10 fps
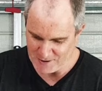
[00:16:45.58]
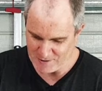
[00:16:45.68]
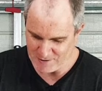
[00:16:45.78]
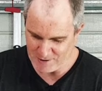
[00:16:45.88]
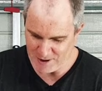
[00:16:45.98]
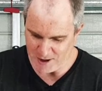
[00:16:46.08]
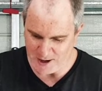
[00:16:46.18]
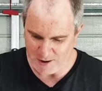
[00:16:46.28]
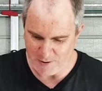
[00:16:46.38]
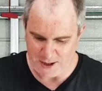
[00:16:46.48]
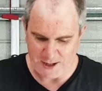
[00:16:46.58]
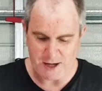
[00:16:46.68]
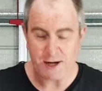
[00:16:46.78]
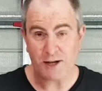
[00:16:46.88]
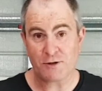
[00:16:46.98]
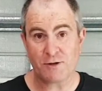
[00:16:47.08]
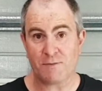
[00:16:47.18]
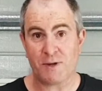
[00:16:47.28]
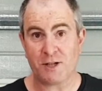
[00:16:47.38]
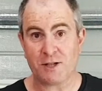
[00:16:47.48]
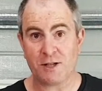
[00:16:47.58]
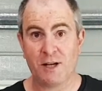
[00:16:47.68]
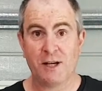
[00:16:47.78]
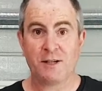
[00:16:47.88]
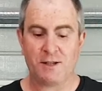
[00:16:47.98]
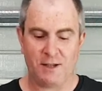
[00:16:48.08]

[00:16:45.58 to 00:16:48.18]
All right, now we can add an extra dimension to